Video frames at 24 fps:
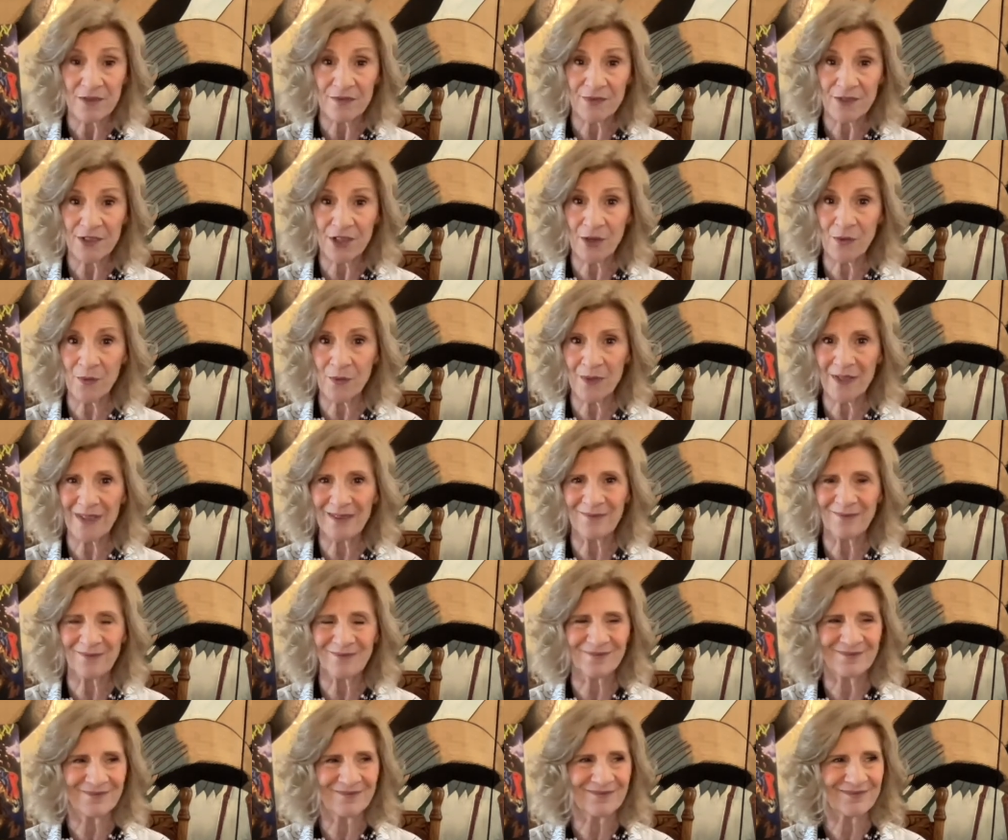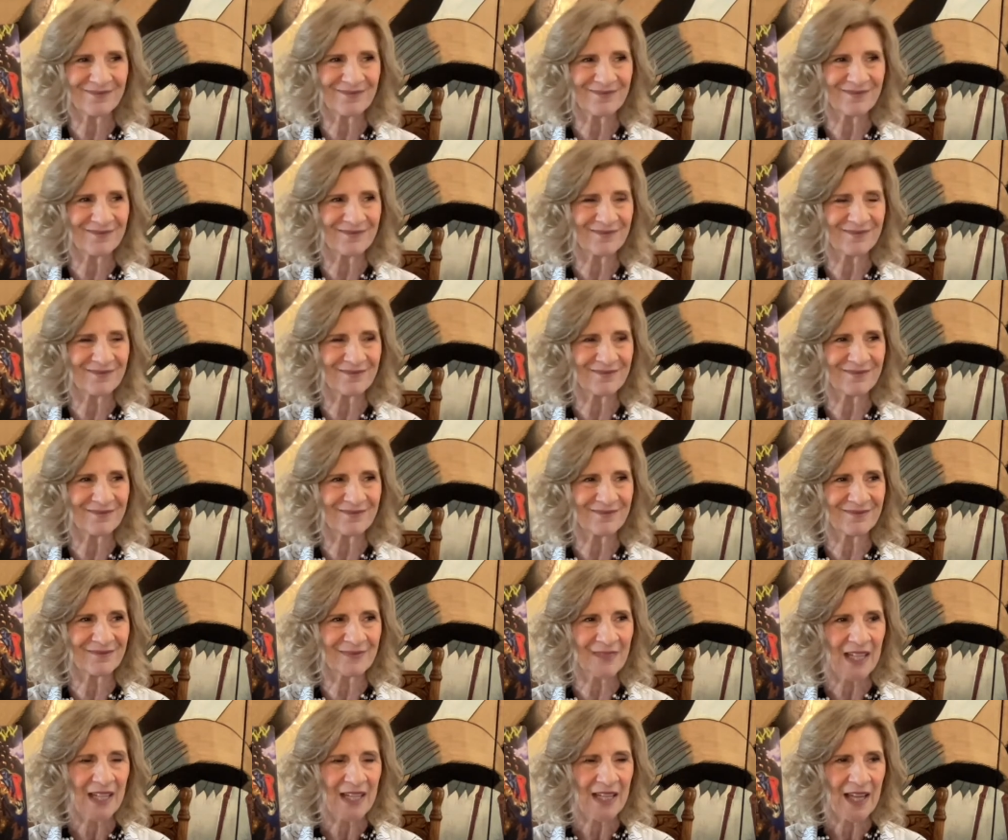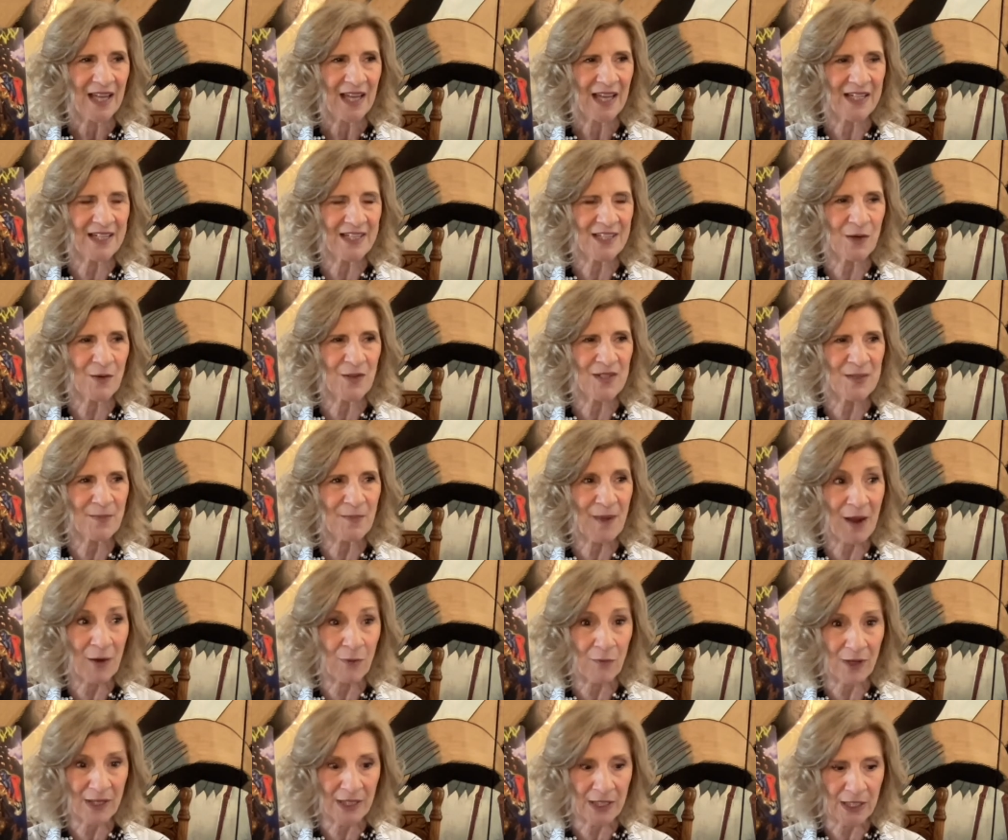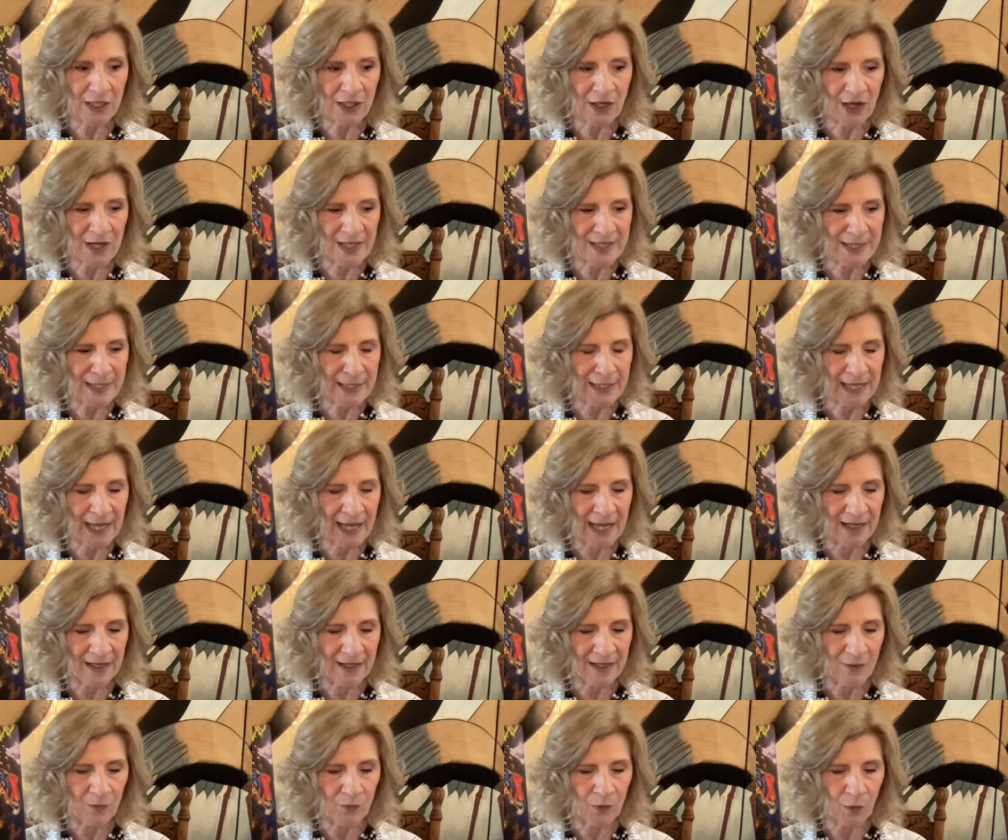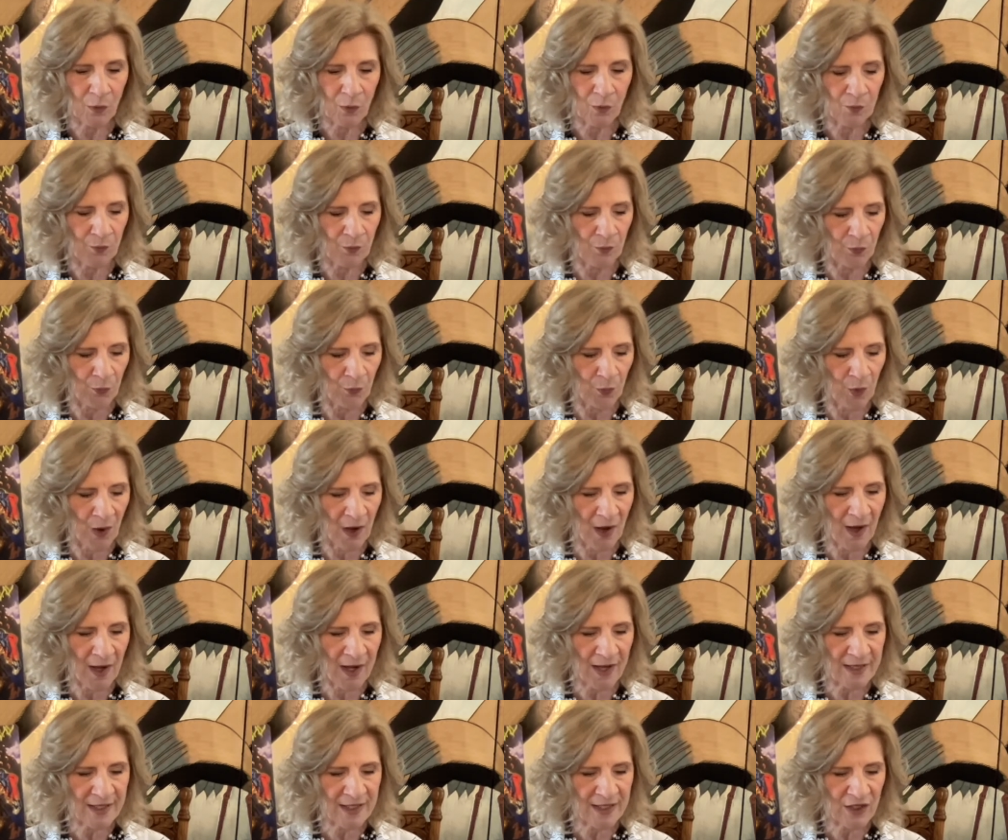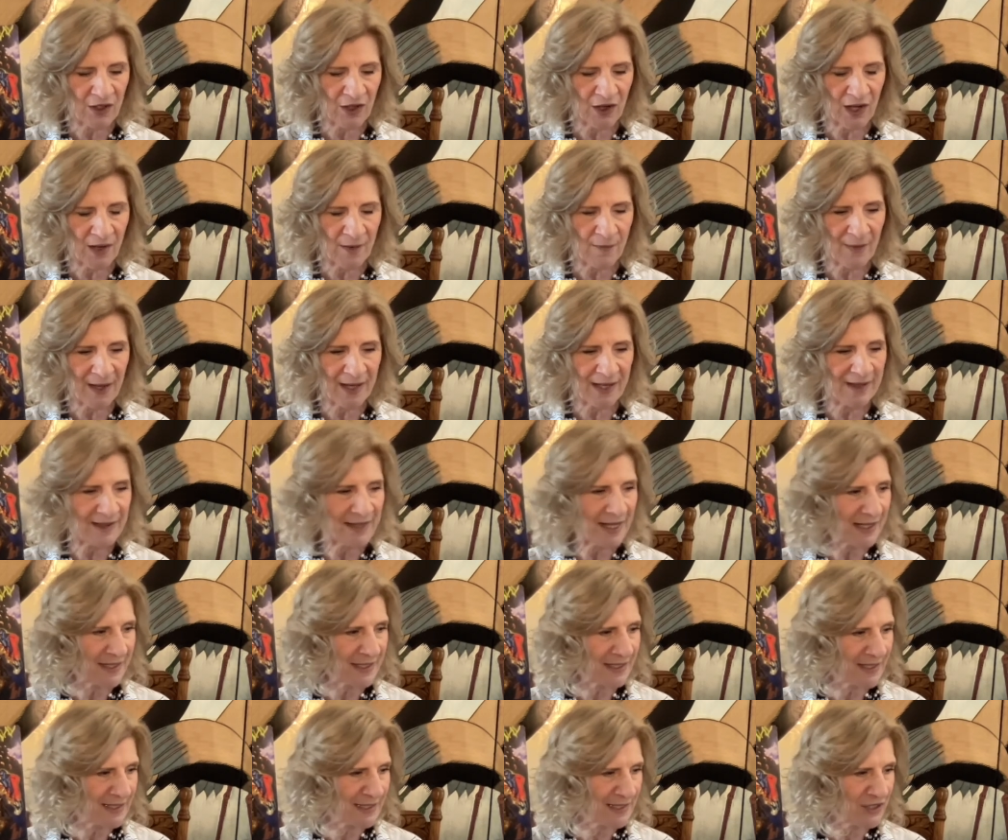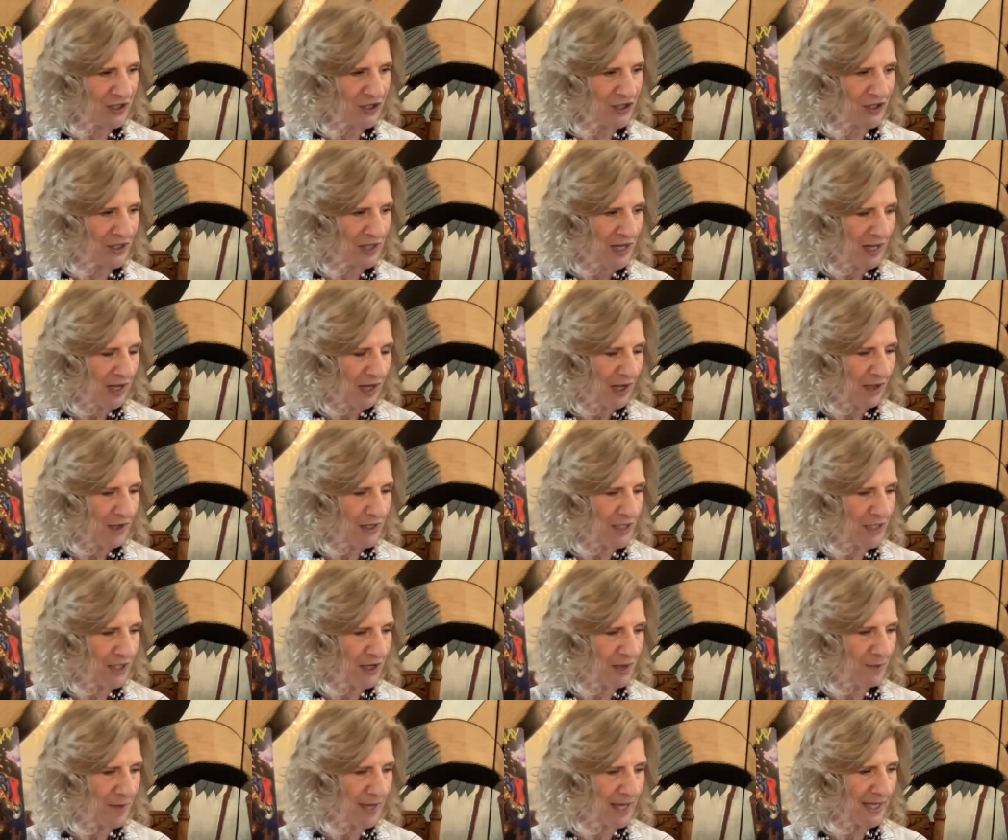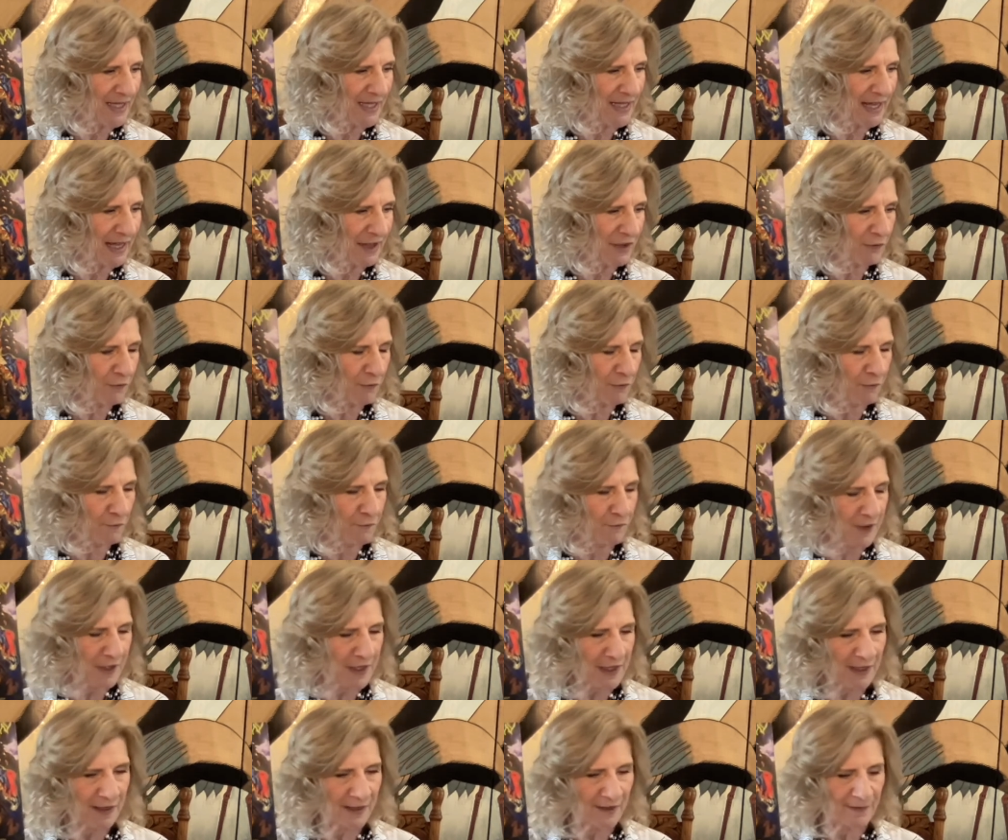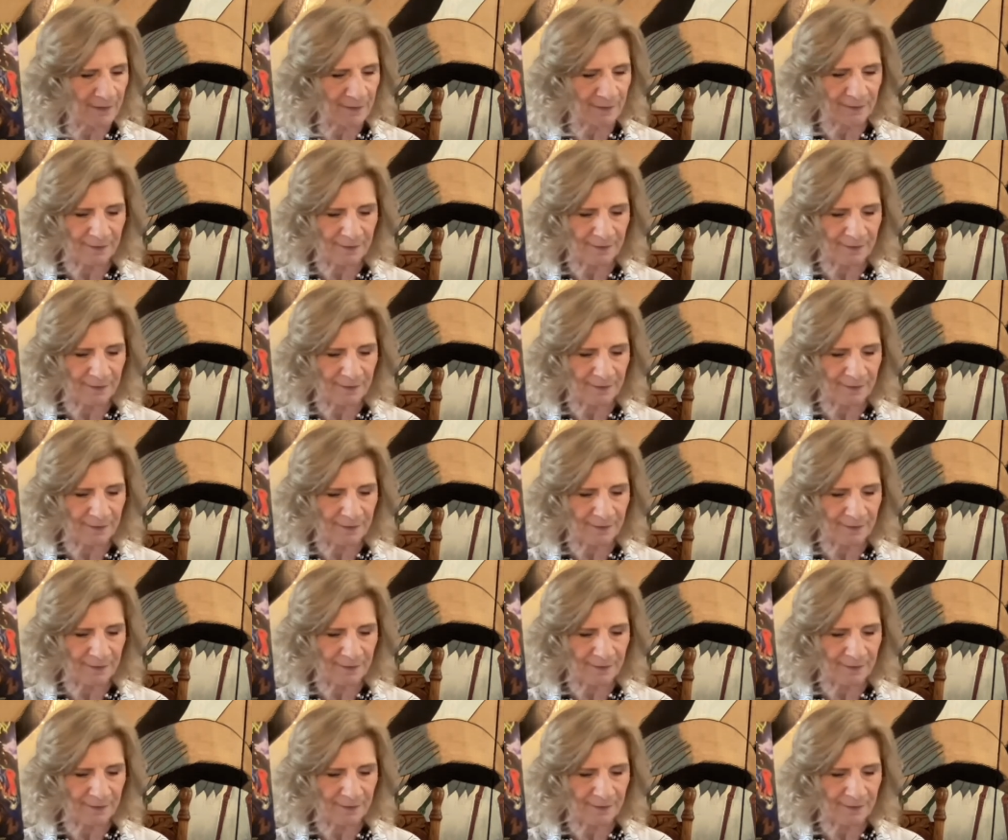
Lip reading: don't we? And so it's about recognizing that. Well, why did I make that decision? Did I make it out of fear?